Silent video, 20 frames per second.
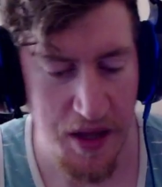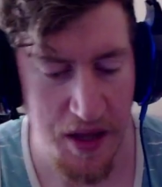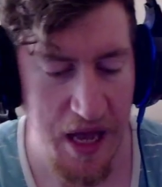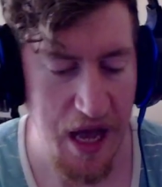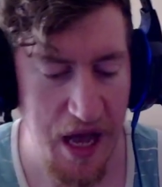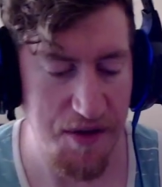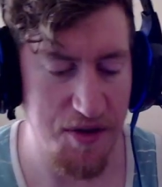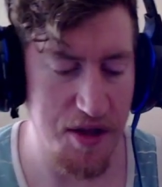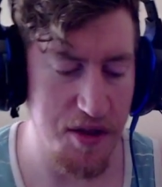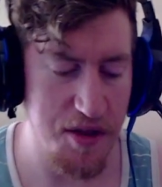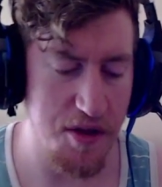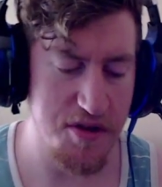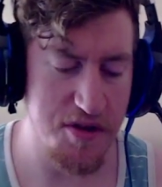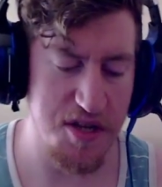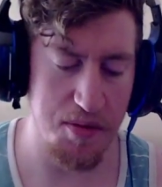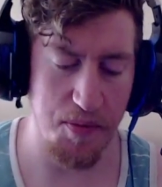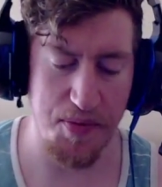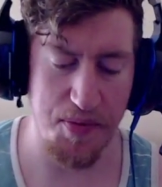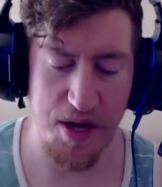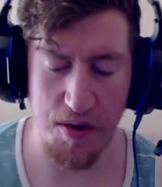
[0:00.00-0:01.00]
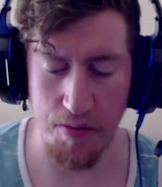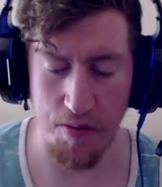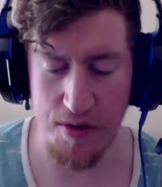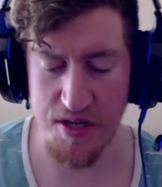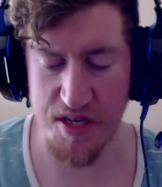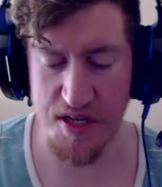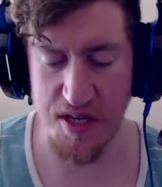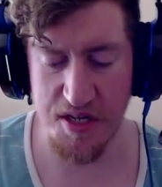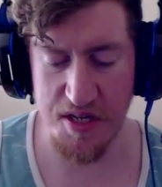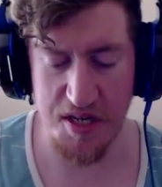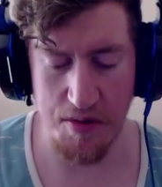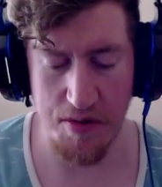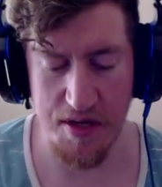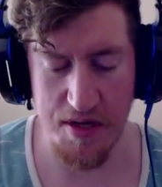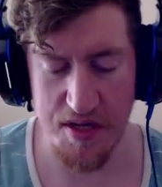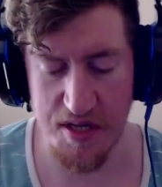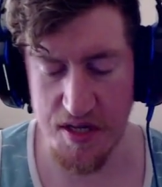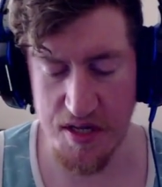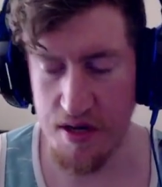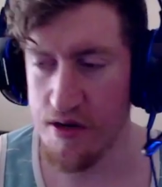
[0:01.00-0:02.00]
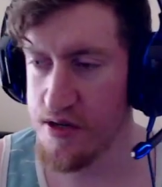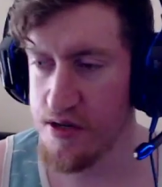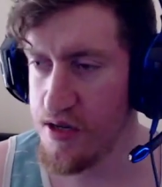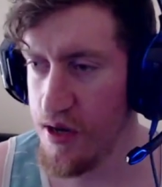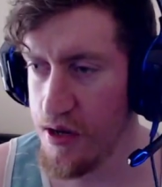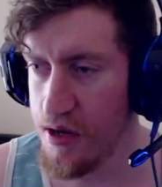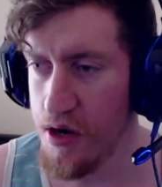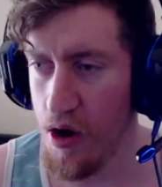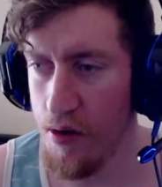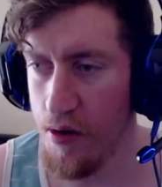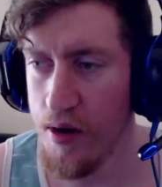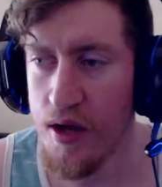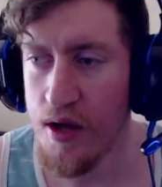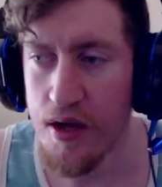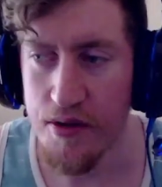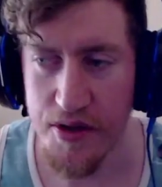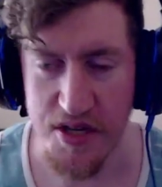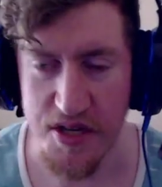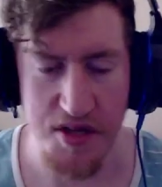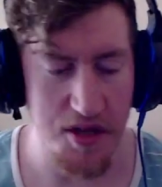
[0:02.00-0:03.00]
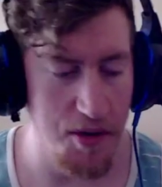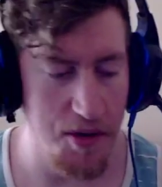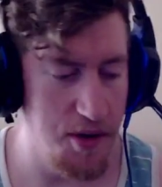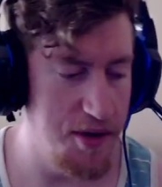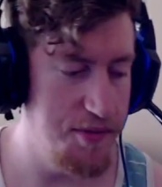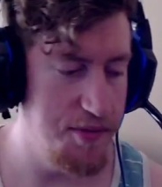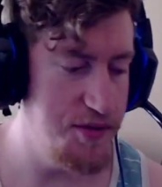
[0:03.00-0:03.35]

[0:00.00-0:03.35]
I being there's some of the pink ones because it was, you know, this, the, uh,